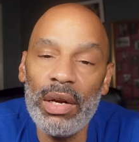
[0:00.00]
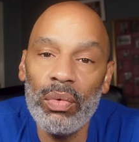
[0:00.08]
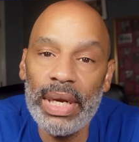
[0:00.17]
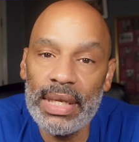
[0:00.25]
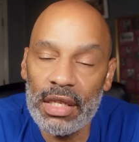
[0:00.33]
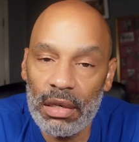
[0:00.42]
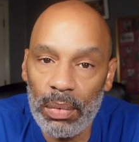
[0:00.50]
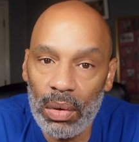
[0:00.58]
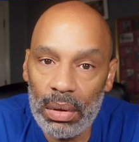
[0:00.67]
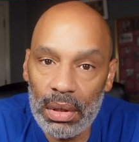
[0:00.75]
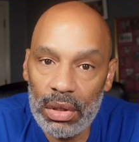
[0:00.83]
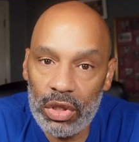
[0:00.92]

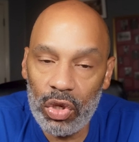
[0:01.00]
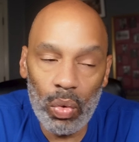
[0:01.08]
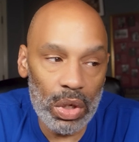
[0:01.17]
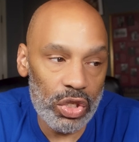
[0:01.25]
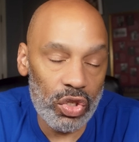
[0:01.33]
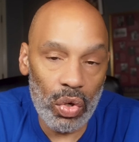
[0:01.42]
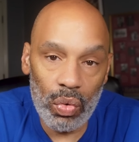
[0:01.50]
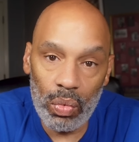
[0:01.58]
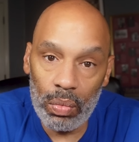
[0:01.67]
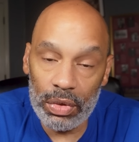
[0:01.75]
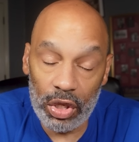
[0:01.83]
reasonable to assume,